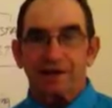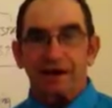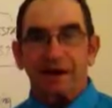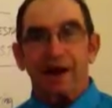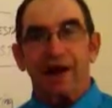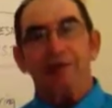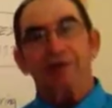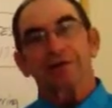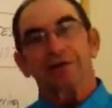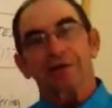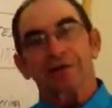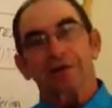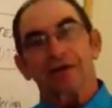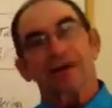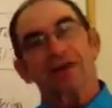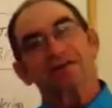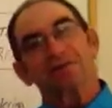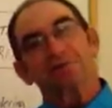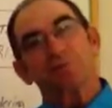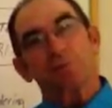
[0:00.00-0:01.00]
And the
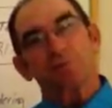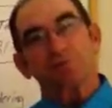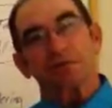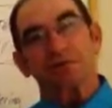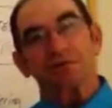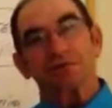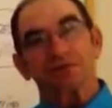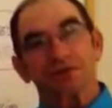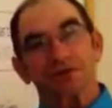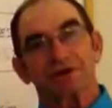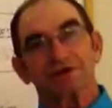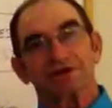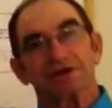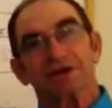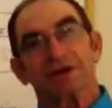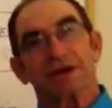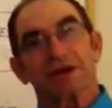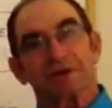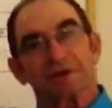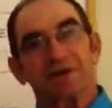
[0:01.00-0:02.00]
next morning, this
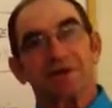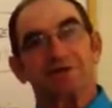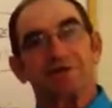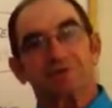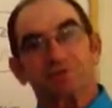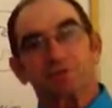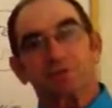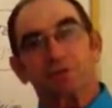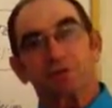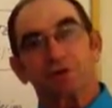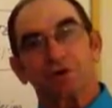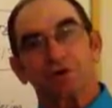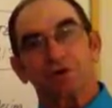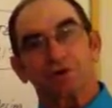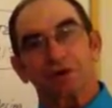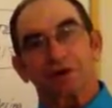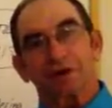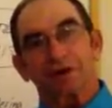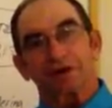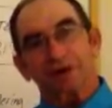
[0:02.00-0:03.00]
dead piece of wood
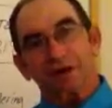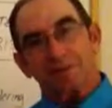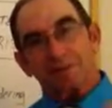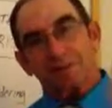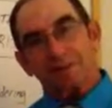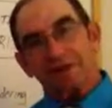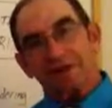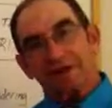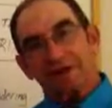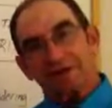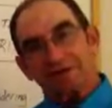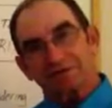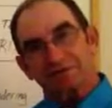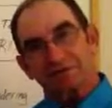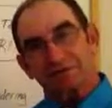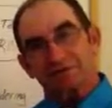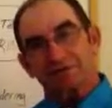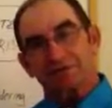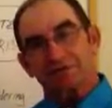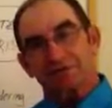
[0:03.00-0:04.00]
leaned up against
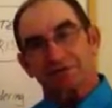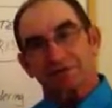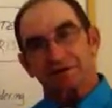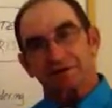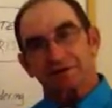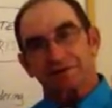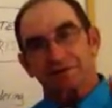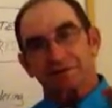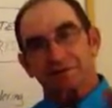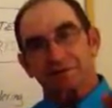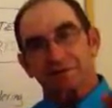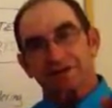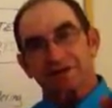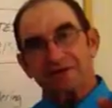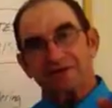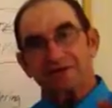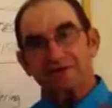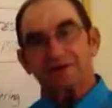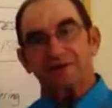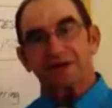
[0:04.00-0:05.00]
these
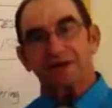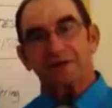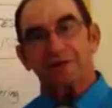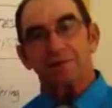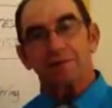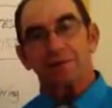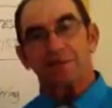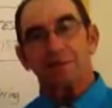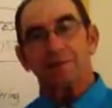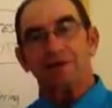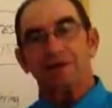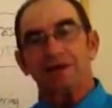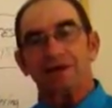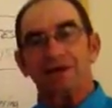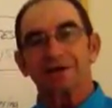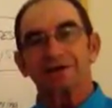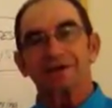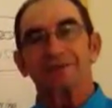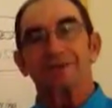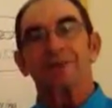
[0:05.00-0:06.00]
pieces they tell me leaned up
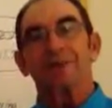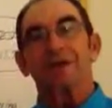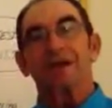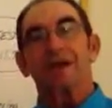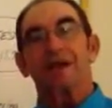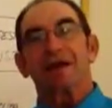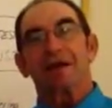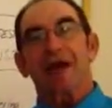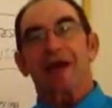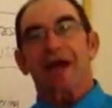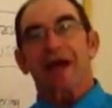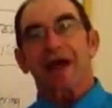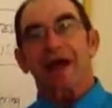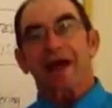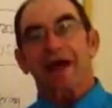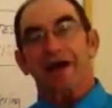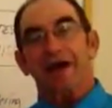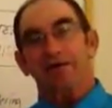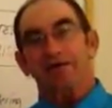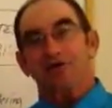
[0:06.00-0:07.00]
against
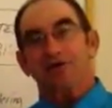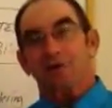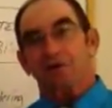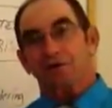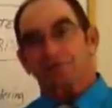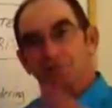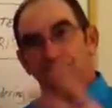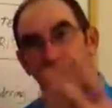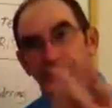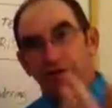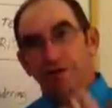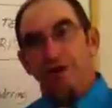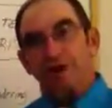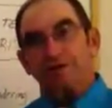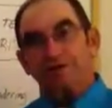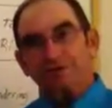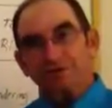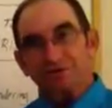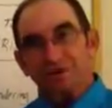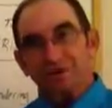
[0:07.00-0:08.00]
has
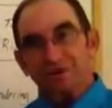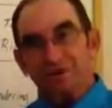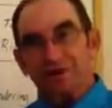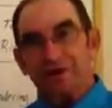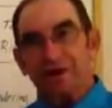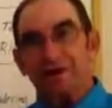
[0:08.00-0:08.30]
buds on it.